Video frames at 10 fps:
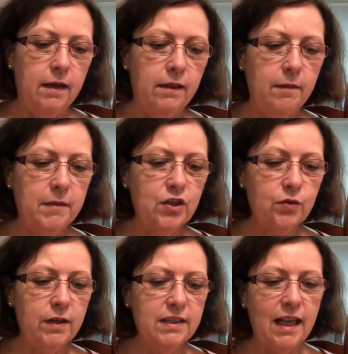the
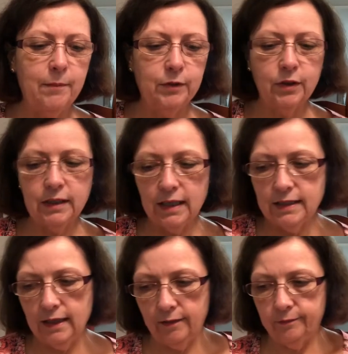Mystery Sampler
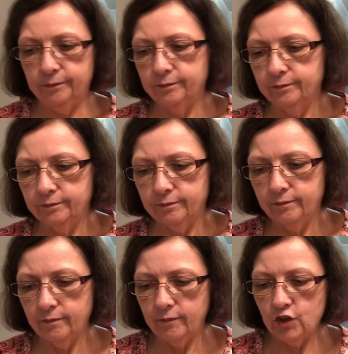Giza.
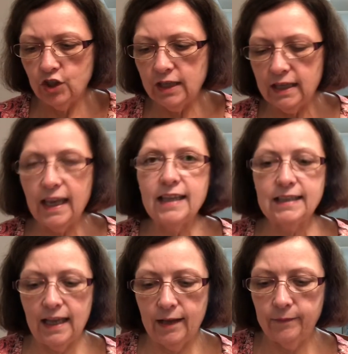
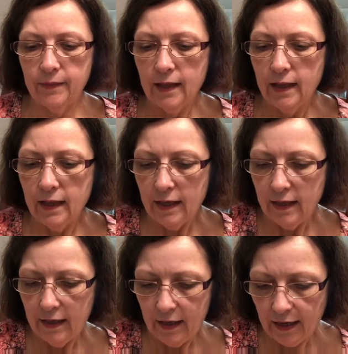GESA.
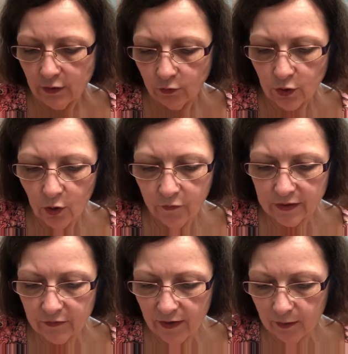I don't know if
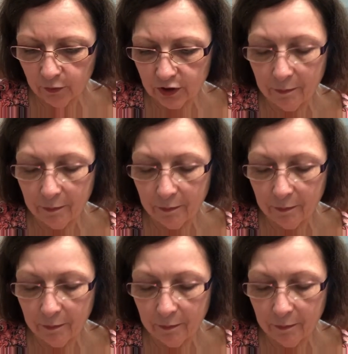it's available to